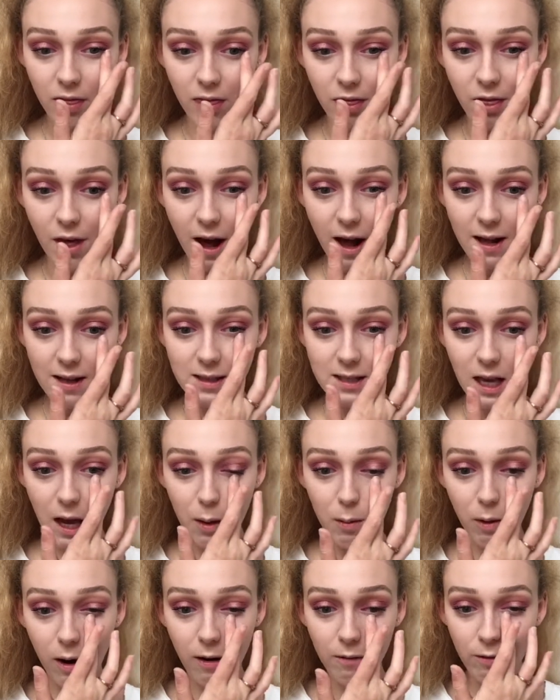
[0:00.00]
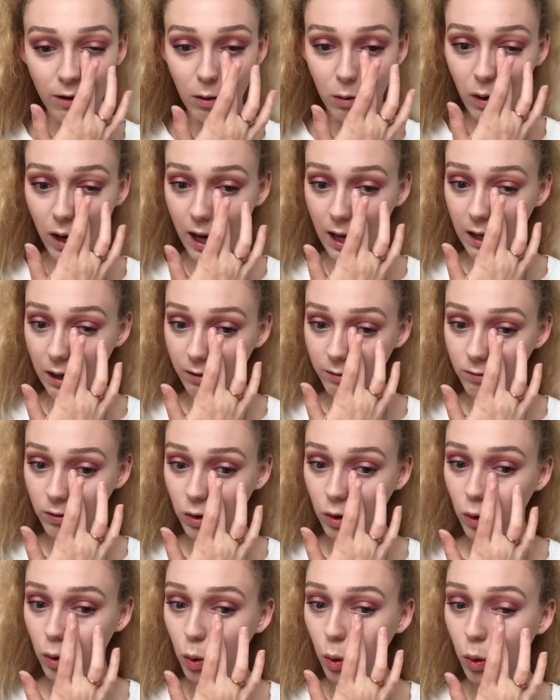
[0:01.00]
That is how I feel, and I've
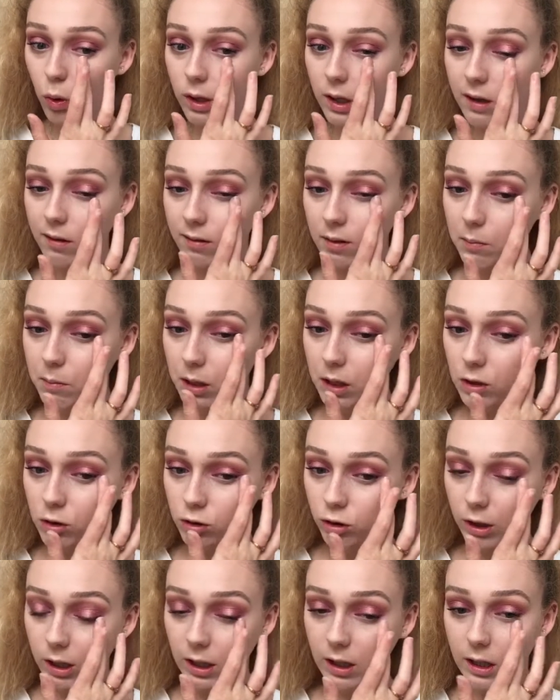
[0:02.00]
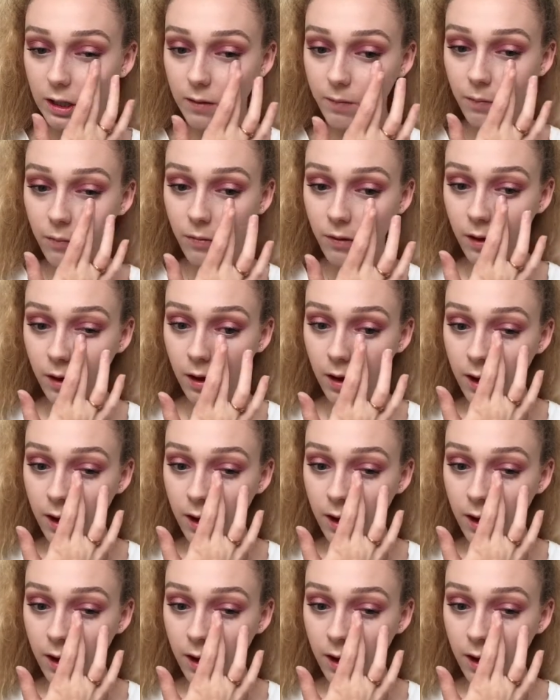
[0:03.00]
not even been drinking,